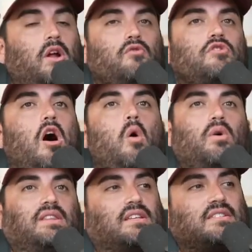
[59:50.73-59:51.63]
we don't know
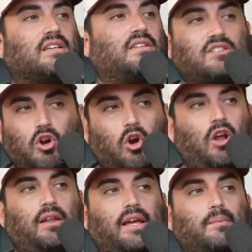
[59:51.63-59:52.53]
what this is. It's
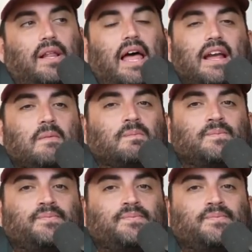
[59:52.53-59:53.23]
early, but like,